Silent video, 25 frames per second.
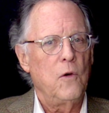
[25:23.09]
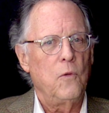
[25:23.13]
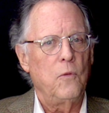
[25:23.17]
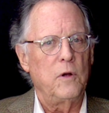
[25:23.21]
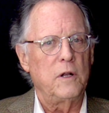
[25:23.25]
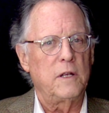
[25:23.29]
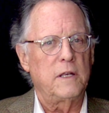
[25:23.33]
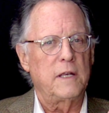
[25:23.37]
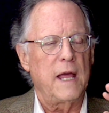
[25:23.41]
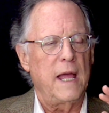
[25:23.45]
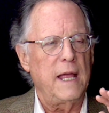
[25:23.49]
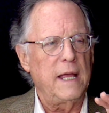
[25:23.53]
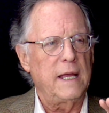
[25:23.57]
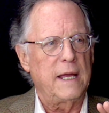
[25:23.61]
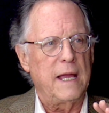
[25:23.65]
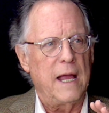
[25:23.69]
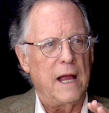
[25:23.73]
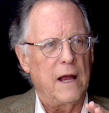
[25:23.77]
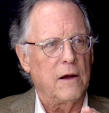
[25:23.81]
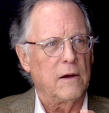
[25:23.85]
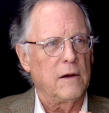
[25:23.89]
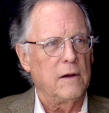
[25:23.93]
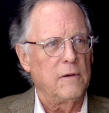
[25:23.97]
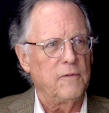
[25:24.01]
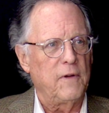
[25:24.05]
would take
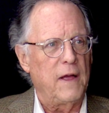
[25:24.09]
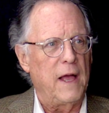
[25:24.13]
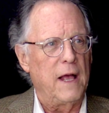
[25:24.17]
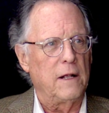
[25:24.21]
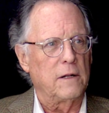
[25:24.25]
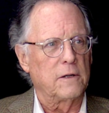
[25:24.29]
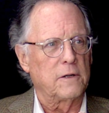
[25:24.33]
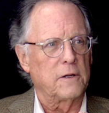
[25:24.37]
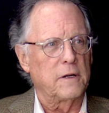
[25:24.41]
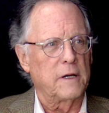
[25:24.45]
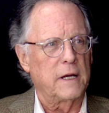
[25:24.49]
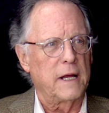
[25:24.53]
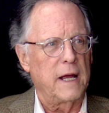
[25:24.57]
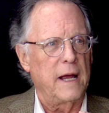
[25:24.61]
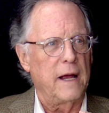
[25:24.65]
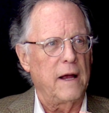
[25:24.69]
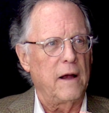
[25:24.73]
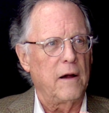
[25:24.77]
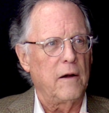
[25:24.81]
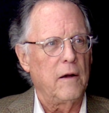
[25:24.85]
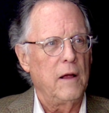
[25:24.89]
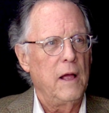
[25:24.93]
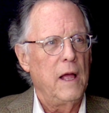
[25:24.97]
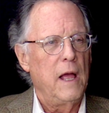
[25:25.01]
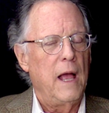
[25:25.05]
care of elder
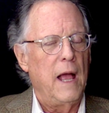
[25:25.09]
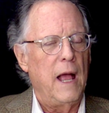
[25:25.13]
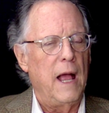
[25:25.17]
care,